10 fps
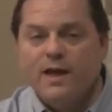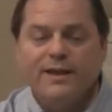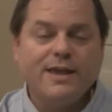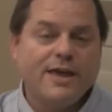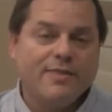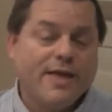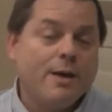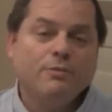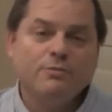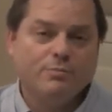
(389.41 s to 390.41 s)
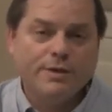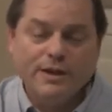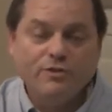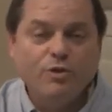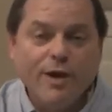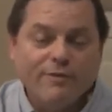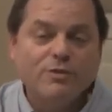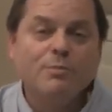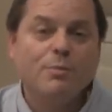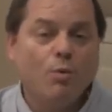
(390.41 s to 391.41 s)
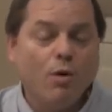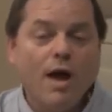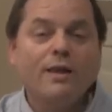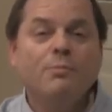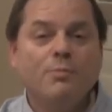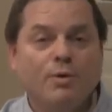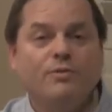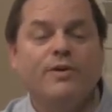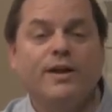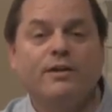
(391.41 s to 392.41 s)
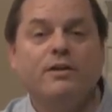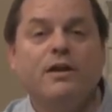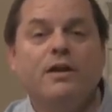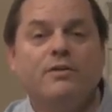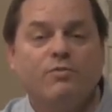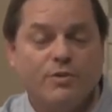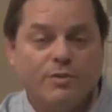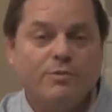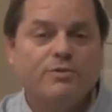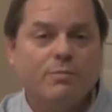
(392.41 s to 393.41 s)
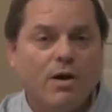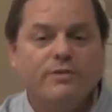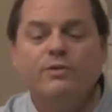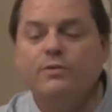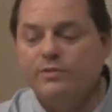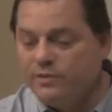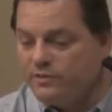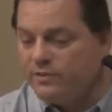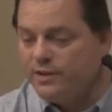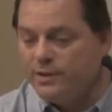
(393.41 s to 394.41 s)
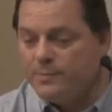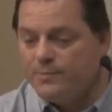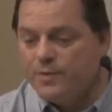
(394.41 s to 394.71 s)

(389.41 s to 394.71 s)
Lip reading: Again, that means you have to be more highly motivated for the Suboxone to succeed.